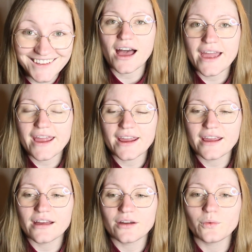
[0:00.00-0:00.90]

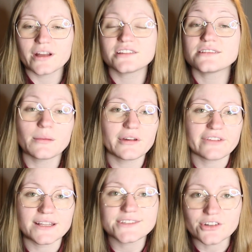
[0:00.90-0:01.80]
I wanted to tell my
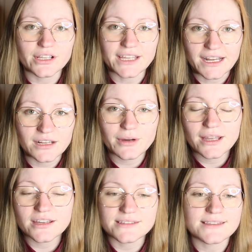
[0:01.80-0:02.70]
friends early
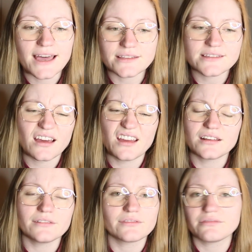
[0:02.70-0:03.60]
anyway because that's
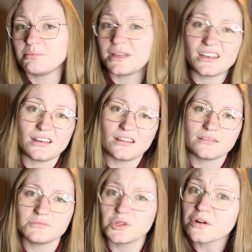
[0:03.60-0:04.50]
kind of been
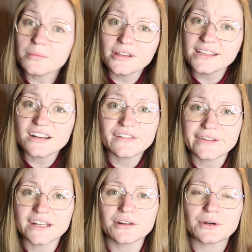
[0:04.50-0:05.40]
normal in our
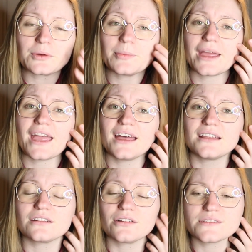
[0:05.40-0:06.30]
friend group,
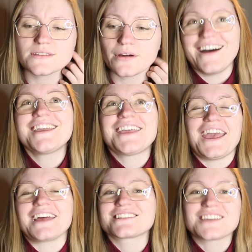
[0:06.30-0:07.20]
and also I
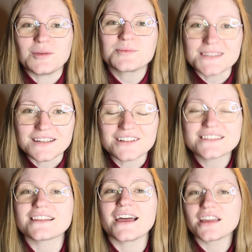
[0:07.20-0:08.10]
can't keep
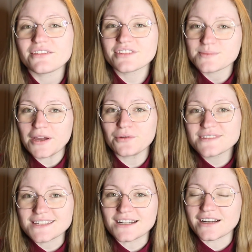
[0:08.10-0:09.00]
secrets. Like, if it's my own
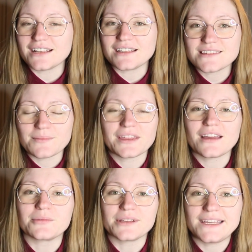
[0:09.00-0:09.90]
secret and it's something
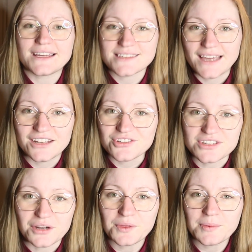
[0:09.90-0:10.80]
I'm really excited to
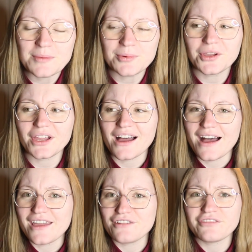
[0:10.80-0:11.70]
share with people,
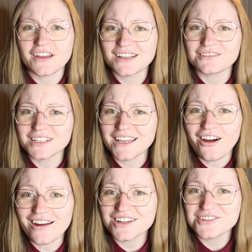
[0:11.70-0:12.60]
I find it really
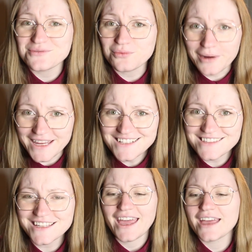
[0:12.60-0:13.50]
hard to
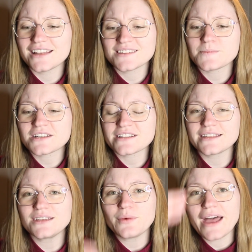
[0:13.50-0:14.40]
wait. And
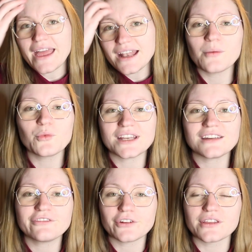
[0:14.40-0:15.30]
especially when I'm
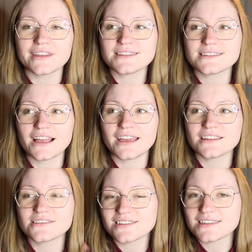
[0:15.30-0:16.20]
waiting for this
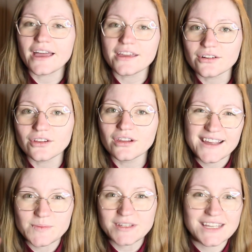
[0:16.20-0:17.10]
like societal
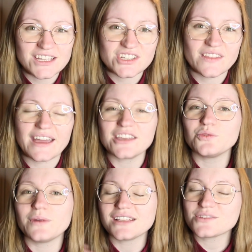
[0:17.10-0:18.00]
expectation that
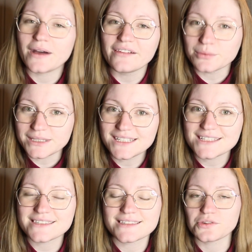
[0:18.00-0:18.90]
you wait 12
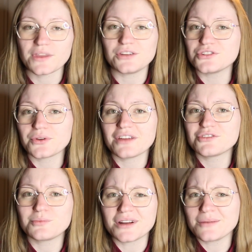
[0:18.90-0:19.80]
weeks so that you don't have
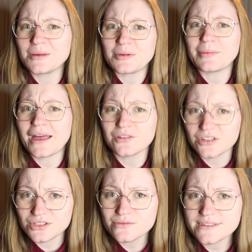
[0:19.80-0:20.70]
to bring people bad
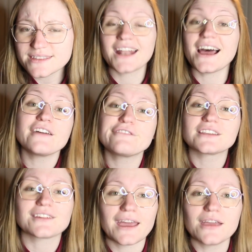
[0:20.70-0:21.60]
news. And I
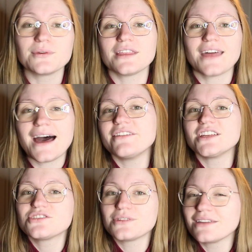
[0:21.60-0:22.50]
felt okay with
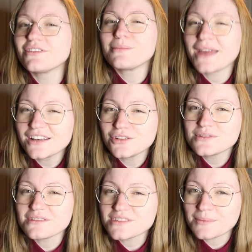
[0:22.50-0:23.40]
having to give them bad
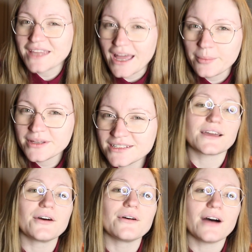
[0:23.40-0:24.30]
news if something happened.
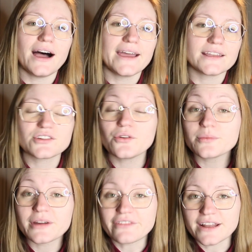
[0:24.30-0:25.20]
So I
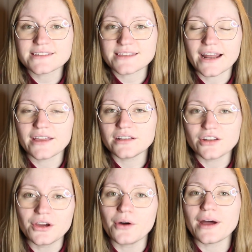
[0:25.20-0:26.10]
told my friends that I
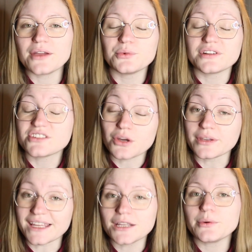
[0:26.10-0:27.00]
know I would have
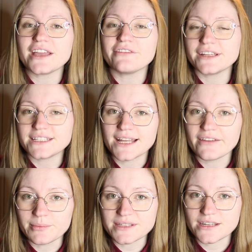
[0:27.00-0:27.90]
told anyway if I did
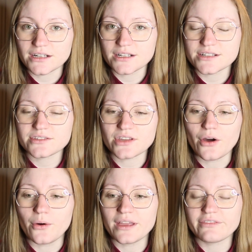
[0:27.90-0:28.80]
have a miscarriage.
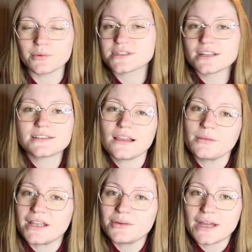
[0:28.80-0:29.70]
So if I was gonna tell
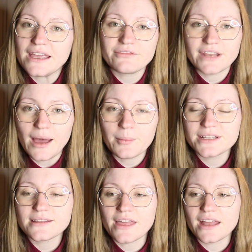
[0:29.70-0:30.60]
them anyway, if it
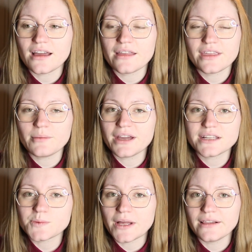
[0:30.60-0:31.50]
happened, then they might
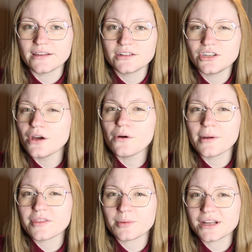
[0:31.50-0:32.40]
as well know
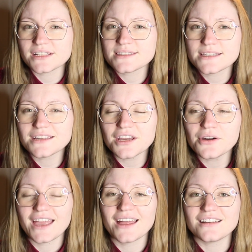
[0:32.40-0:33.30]
about the pregnancy, you
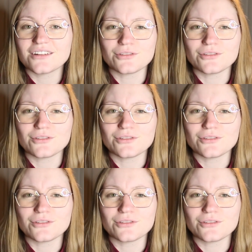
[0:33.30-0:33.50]
know? And